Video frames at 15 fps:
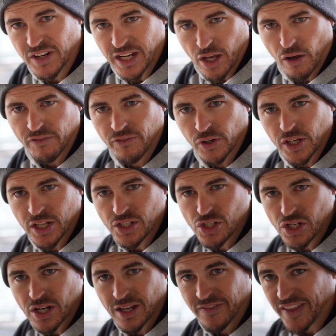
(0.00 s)
video
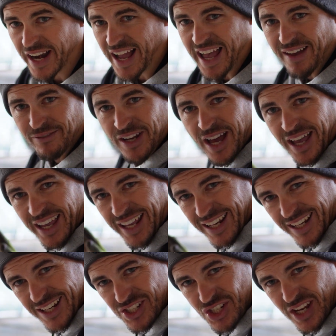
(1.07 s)
footage that I have not
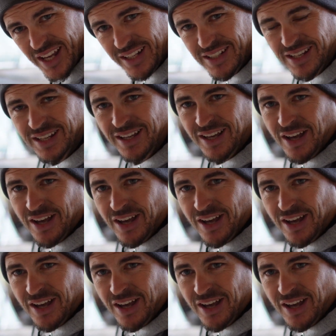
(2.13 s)
edited yet